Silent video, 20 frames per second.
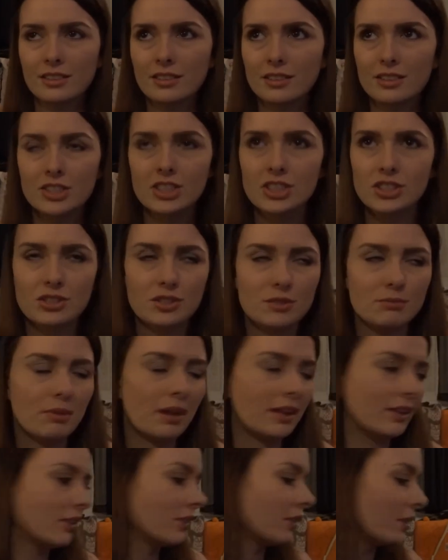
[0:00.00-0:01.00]
she's just
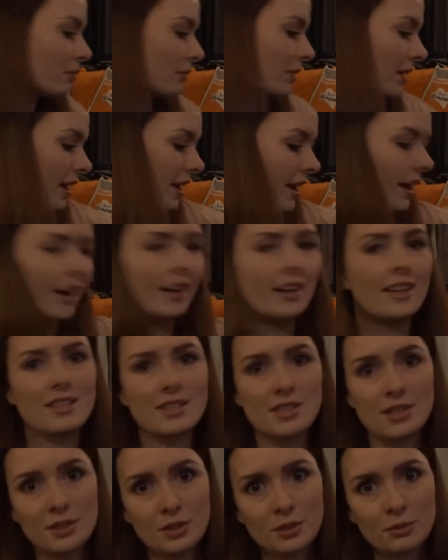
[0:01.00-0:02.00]
mad on them, and it's
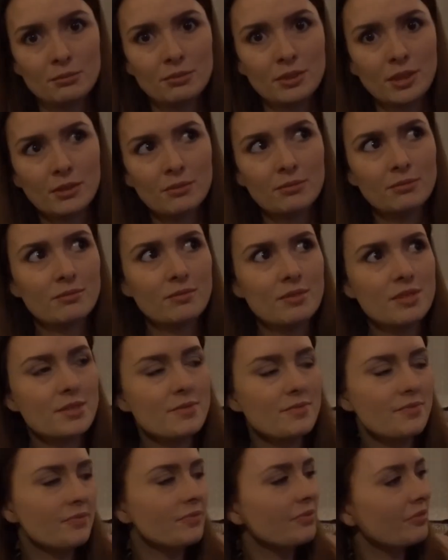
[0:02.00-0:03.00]
the Num Nums.
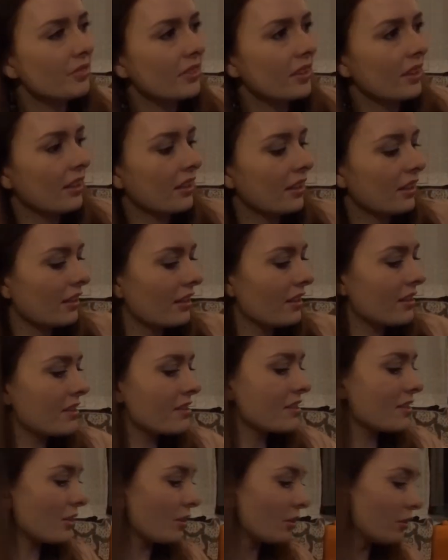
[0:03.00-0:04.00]

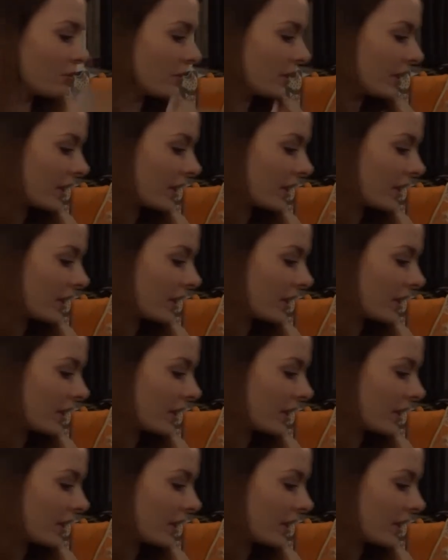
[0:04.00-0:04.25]
So we